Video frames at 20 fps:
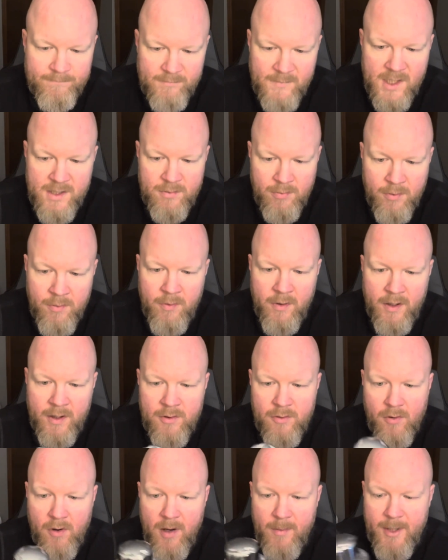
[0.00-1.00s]
This one really
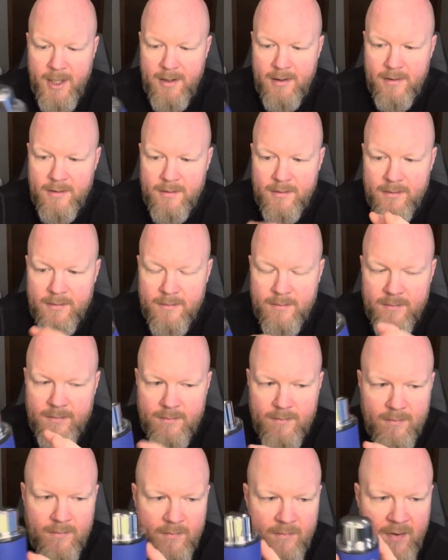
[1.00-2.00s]
grew on me.
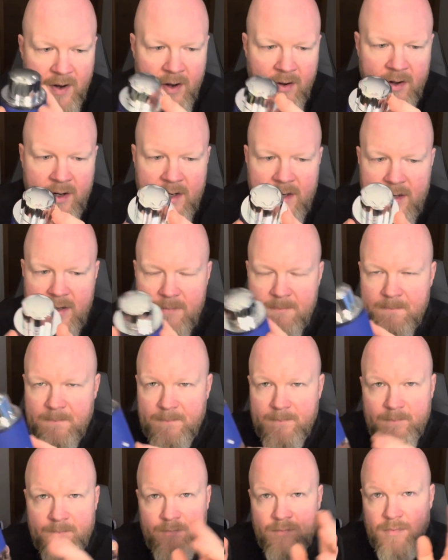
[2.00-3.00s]
Very
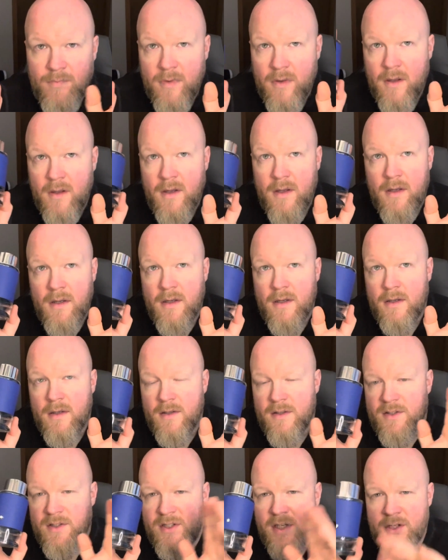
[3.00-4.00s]

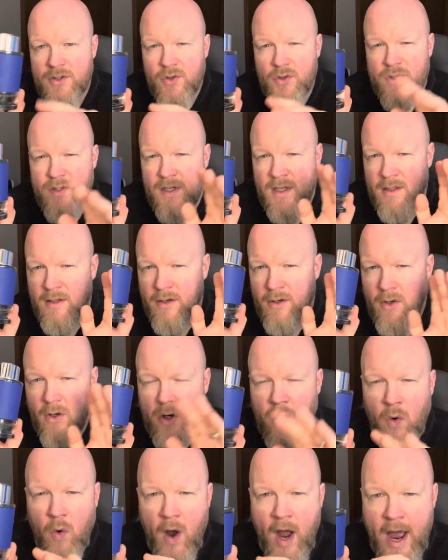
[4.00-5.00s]
citrusy, a little
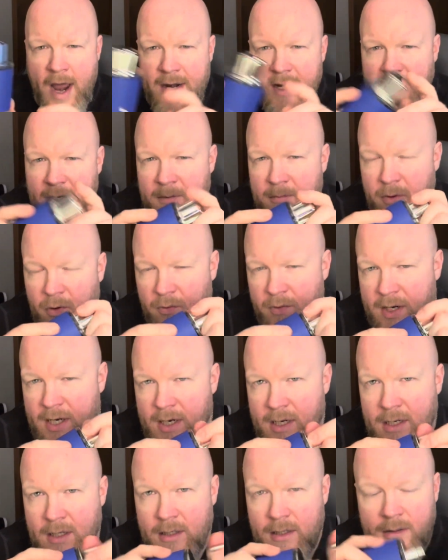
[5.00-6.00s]
aquatic,
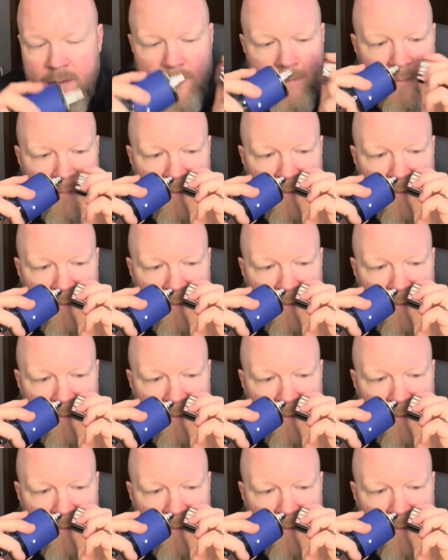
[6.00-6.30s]
marine,